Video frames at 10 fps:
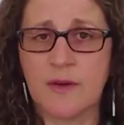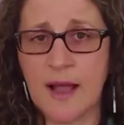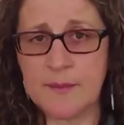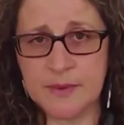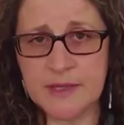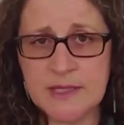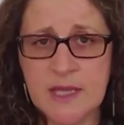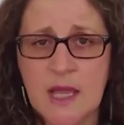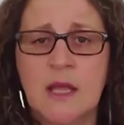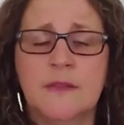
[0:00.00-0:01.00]

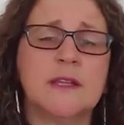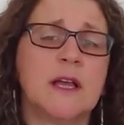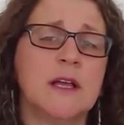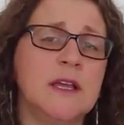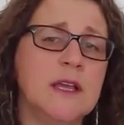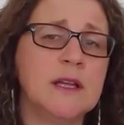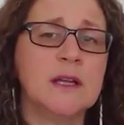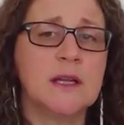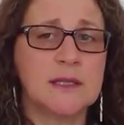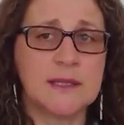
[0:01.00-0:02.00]
companies that are
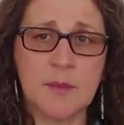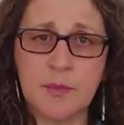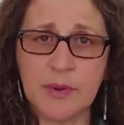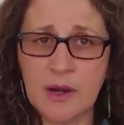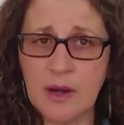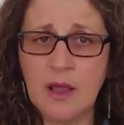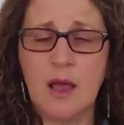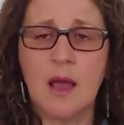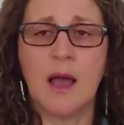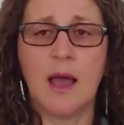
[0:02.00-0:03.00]
either temporary
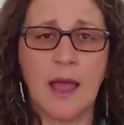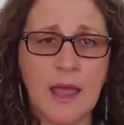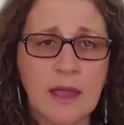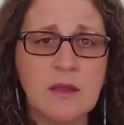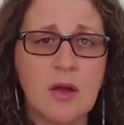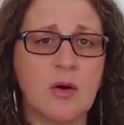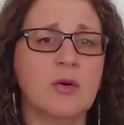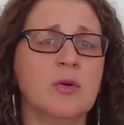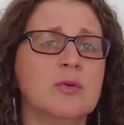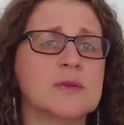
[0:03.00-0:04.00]
and
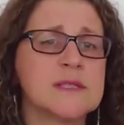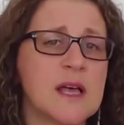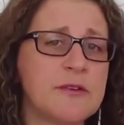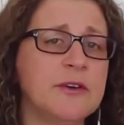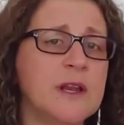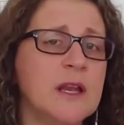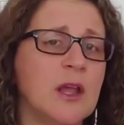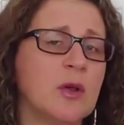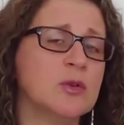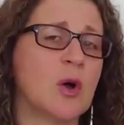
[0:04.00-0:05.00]
or suffering
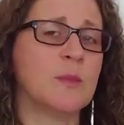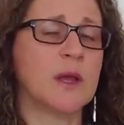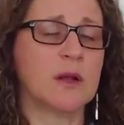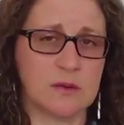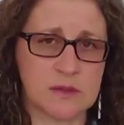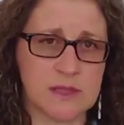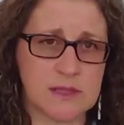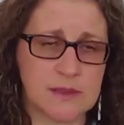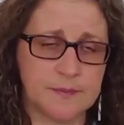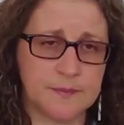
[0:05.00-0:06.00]
economic losses.